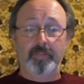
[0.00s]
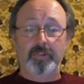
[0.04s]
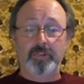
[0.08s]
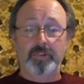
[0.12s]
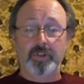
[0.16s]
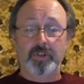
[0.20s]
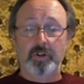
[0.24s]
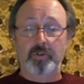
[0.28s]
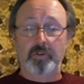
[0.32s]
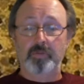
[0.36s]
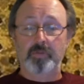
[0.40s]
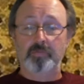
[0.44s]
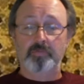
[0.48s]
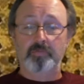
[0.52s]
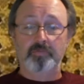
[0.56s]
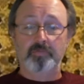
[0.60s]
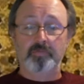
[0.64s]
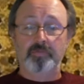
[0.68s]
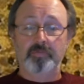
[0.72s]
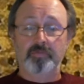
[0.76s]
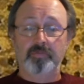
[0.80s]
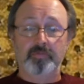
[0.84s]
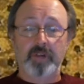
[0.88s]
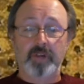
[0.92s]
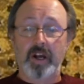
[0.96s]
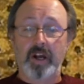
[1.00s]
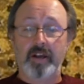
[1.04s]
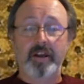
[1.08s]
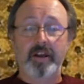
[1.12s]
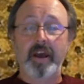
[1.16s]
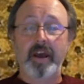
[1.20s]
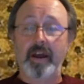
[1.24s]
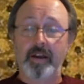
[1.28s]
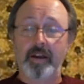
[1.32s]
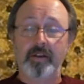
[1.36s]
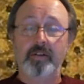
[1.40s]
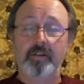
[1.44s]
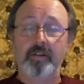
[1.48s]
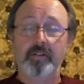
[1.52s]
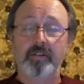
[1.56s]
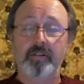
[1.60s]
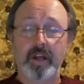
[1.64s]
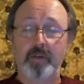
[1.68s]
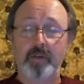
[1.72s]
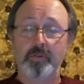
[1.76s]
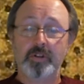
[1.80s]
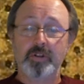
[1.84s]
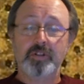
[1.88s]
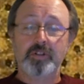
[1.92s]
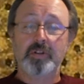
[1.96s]
So again,
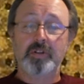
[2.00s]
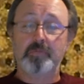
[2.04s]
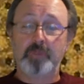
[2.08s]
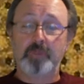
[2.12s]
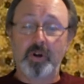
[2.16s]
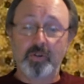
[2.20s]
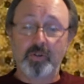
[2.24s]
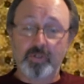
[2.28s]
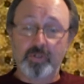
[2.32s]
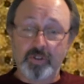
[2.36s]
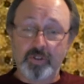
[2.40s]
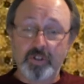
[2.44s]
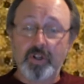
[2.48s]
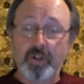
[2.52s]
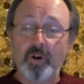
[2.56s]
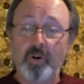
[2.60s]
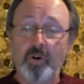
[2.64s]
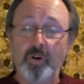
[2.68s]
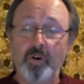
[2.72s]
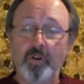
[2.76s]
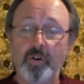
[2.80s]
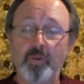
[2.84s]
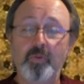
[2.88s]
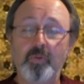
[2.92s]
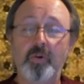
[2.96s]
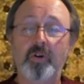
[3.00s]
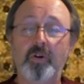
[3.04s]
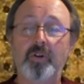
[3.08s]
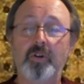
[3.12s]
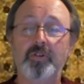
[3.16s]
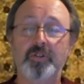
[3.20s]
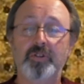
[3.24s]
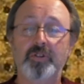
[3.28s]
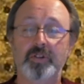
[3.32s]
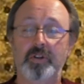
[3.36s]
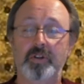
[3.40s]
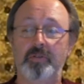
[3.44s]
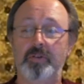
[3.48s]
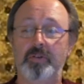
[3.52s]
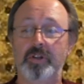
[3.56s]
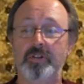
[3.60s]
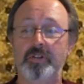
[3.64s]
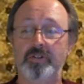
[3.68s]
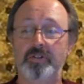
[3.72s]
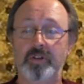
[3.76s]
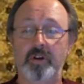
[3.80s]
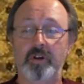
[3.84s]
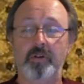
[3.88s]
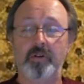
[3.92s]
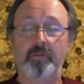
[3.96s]
they were supposed to go to the World
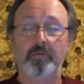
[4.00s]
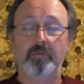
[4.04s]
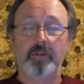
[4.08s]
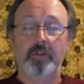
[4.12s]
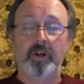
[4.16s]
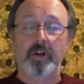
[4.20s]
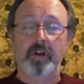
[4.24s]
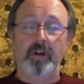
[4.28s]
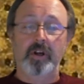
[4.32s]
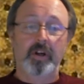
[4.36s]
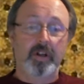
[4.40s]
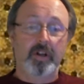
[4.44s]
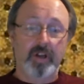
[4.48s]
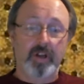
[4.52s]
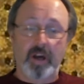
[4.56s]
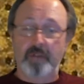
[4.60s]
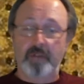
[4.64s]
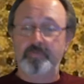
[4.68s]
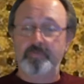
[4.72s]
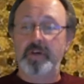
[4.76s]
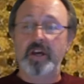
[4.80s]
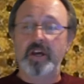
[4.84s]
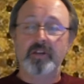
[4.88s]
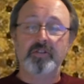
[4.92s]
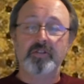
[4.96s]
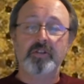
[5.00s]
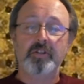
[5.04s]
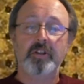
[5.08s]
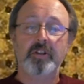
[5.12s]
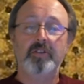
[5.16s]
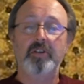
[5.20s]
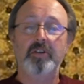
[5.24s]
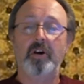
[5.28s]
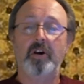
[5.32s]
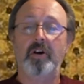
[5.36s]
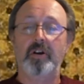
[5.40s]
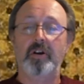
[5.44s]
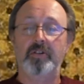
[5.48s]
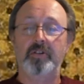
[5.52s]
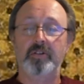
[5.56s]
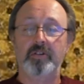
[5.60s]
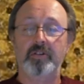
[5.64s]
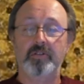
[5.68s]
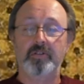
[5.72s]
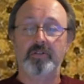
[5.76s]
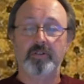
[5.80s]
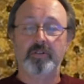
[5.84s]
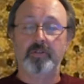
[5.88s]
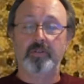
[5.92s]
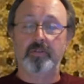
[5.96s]
Series. So got past the
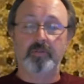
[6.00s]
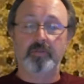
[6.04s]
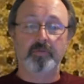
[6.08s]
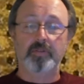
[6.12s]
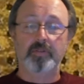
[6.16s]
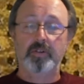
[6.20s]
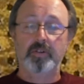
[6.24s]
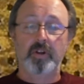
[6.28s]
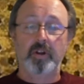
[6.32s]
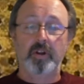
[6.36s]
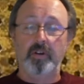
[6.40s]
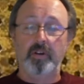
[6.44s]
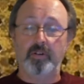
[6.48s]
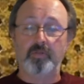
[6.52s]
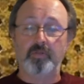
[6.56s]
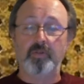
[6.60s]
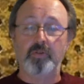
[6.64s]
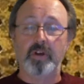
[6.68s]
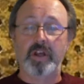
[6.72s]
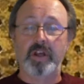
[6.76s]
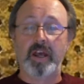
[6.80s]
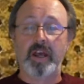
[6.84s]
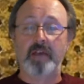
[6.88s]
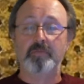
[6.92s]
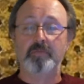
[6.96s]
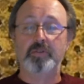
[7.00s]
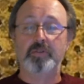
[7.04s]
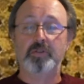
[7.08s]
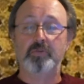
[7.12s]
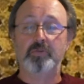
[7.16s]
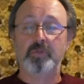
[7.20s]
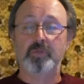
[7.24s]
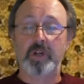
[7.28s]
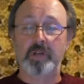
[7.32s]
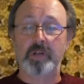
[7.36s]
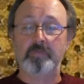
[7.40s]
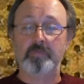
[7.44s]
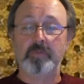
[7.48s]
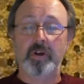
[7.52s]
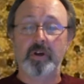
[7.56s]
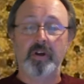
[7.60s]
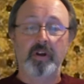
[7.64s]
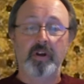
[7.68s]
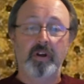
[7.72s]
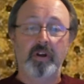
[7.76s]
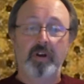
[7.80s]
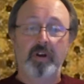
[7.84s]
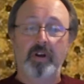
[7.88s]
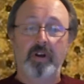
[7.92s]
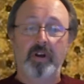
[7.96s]
Dodgers in three game sweep.
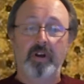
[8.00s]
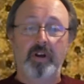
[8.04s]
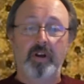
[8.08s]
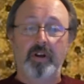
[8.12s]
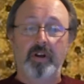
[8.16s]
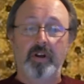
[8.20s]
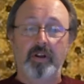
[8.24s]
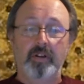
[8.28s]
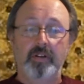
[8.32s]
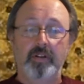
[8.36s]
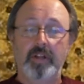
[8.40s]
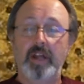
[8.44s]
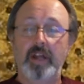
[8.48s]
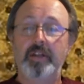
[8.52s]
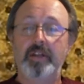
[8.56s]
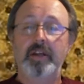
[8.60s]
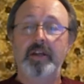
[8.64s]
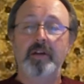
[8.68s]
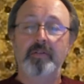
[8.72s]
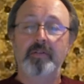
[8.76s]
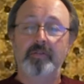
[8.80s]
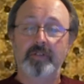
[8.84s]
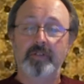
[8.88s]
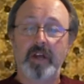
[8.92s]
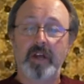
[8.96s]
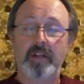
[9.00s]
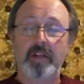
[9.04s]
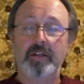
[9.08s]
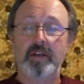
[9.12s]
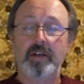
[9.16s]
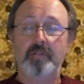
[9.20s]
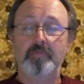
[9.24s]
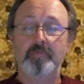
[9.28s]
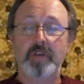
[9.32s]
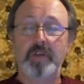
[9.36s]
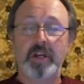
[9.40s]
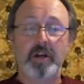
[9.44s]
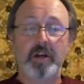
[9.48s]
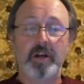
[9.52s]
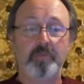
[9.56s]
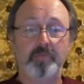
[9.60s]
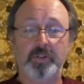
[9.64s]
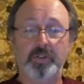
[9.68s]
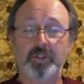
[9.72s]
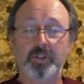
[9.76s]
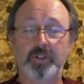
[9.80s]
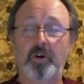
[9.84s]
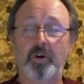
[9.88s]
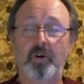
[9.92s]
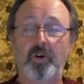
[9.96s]
Then they meet up
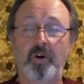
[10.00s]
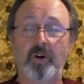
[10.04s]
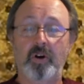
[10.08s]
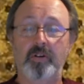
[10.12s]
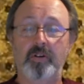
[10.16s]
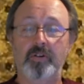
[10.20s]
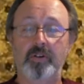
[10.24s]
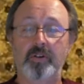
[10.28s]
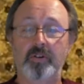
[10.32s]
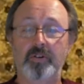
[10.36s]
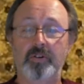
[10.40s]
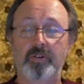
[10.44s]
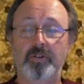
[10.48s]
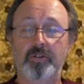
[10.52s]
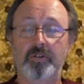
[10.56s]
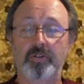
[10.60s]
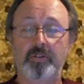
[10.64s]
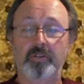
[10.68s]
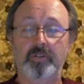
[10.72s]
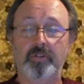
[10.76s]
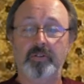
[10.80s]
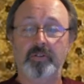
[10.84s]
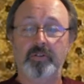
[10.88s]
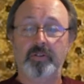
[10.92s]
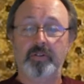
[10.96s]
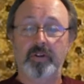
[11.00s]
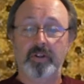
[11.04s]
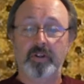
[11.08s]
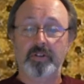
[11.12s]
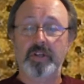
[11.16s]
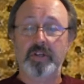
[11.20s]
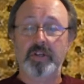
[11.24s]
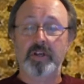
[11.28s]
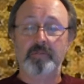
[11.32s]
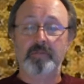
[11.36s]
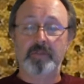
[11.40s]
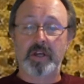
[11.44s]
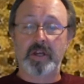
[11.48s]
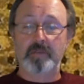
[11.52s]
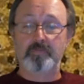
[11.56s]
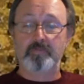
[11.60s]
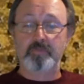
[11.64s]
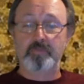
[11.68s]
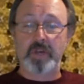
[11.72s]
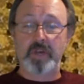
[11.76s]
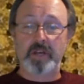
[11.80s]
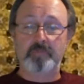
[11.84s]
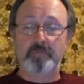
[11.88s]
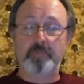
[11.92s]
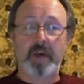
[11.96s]
with the Cardinals, a team they
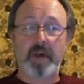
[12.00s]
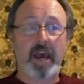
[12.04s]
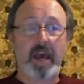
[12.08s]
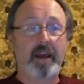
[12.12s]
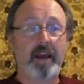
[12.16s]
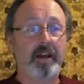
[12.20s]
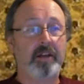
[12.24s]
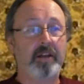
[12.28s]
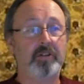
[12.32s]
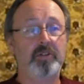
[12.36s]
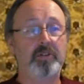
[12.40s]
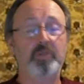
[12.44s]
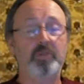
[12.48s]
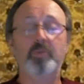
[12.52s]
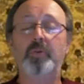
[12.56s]
beat back in